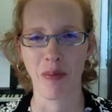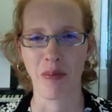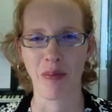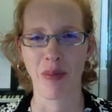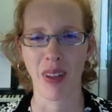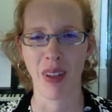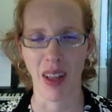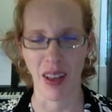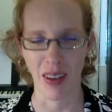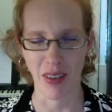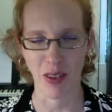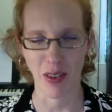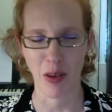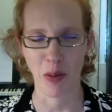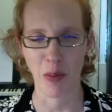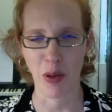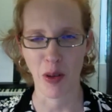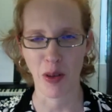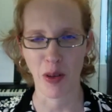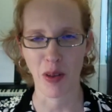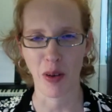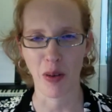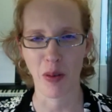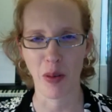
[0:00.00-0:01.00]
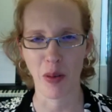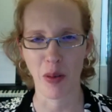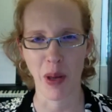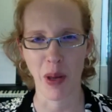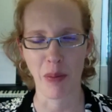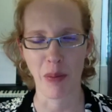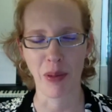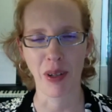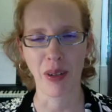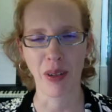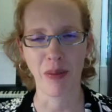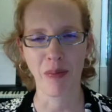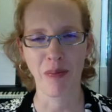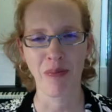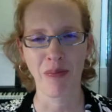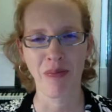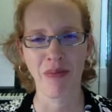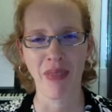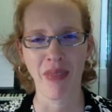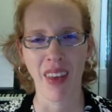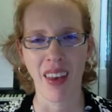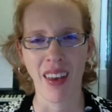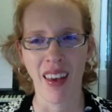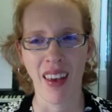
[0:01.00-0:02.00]
classical music with people.
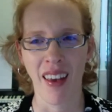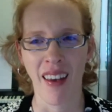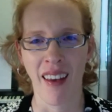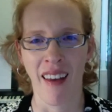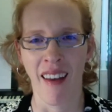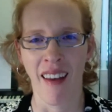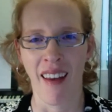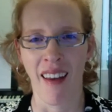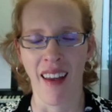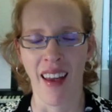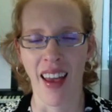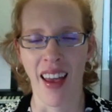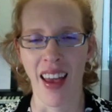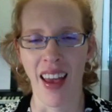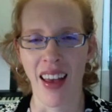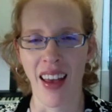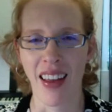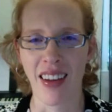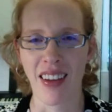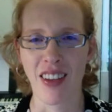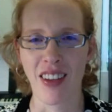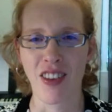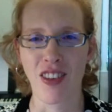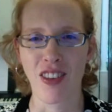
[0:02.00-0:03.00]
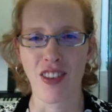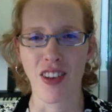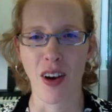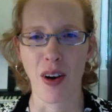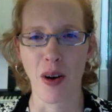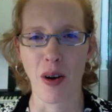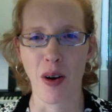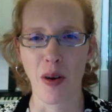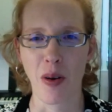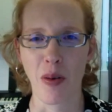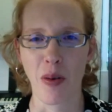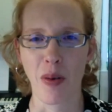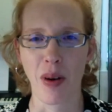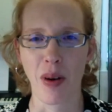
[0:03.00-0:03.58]
And so